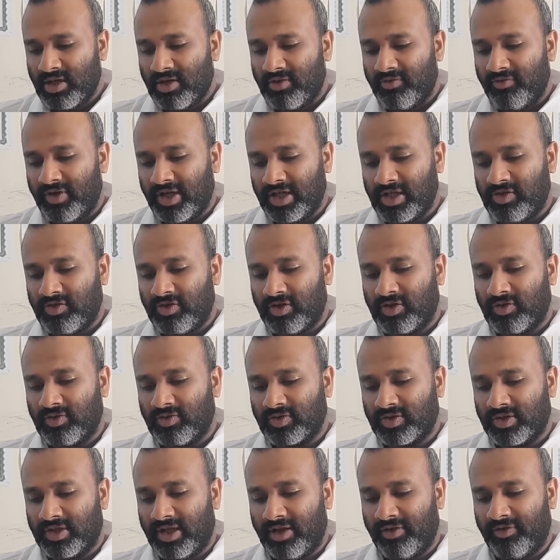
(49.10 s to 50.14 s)

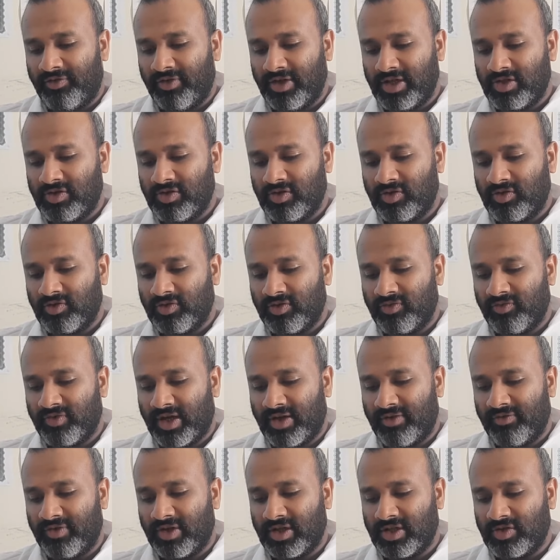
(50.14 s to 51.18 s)
Ventricles, left ventricle and
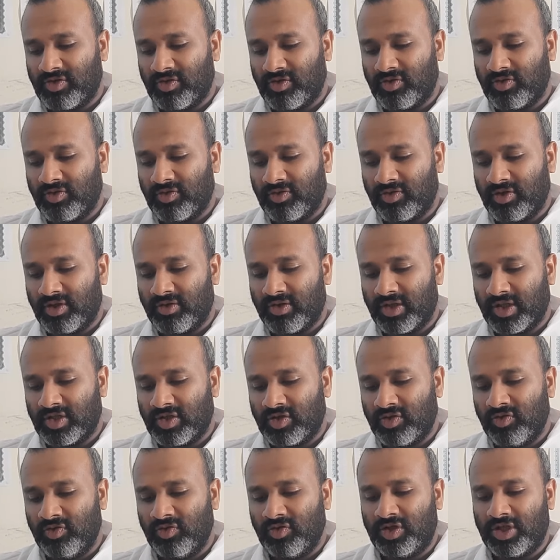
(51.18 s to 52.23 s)
right ventricle. There are
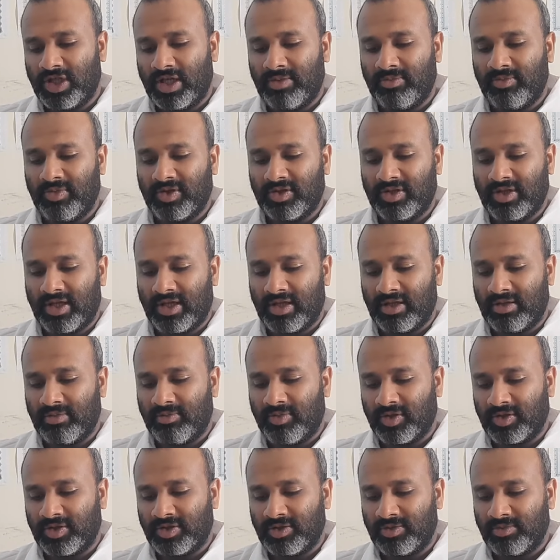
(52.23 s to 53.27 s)
two chambers at the
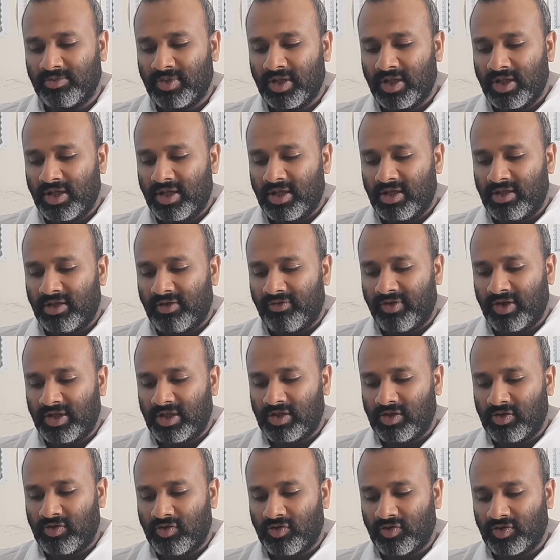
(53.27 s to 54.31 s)
bottom. The
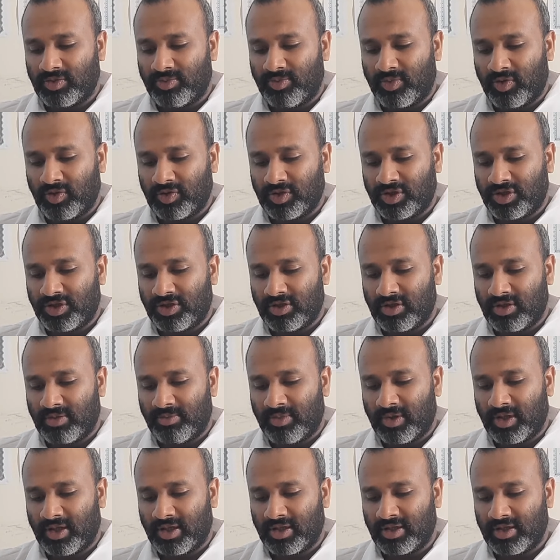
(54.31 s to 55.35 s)
ventricles push the
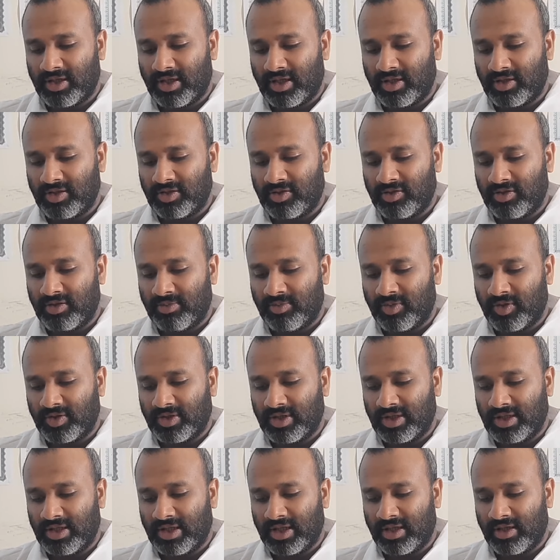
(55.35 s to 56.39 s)
blood to the
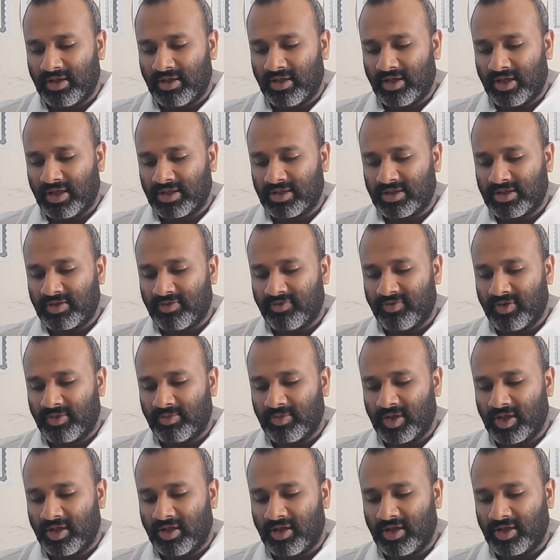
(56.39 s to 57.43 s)
body and lungs from
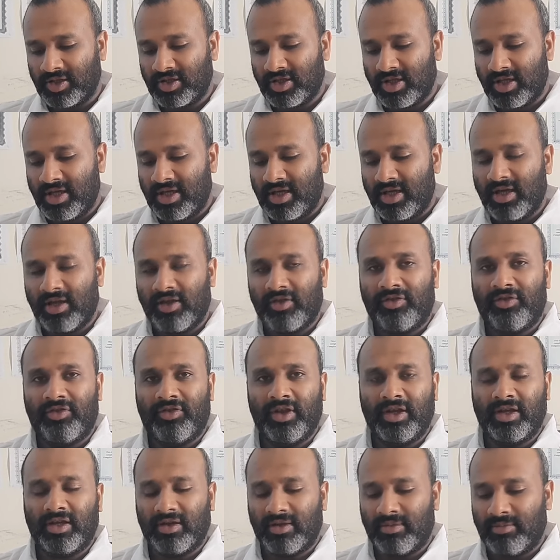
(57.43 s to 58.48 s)
the heart. A
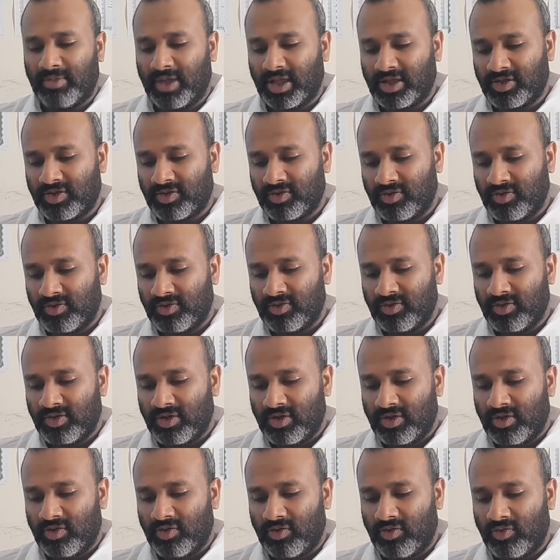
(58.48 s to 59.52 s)
thick muscle
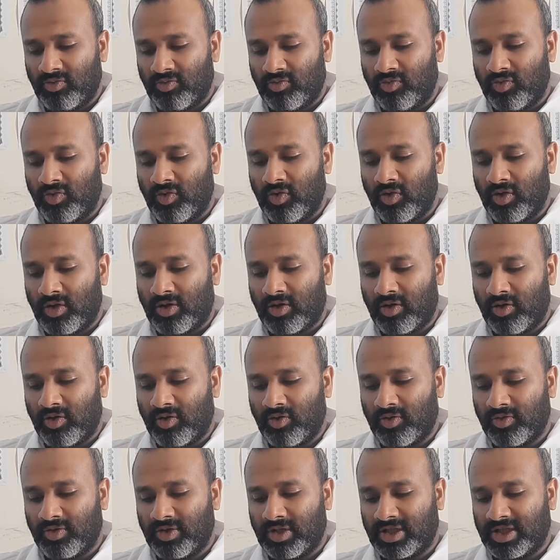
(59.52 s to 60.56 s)
wall
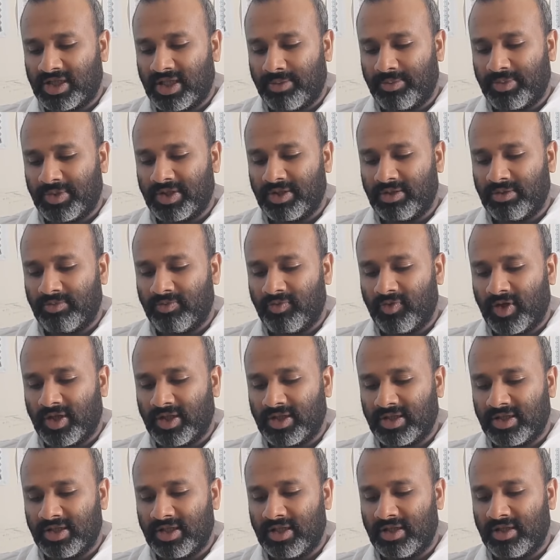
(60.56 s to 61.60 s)
called the septum
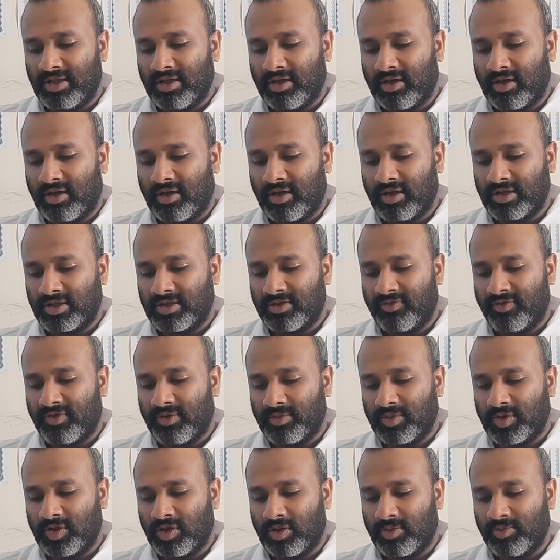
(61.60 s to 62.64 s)
runs in the heart
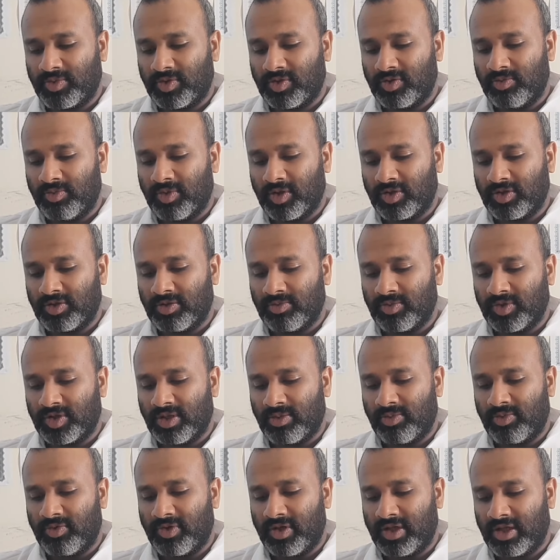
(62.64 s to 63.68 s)
from top to bottom,
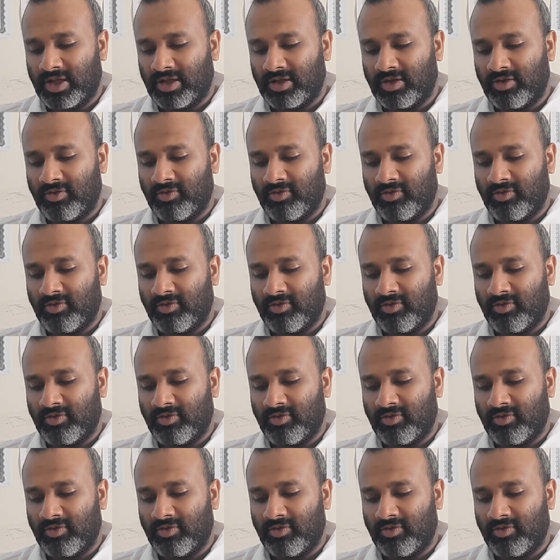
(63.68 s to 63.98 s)
separating the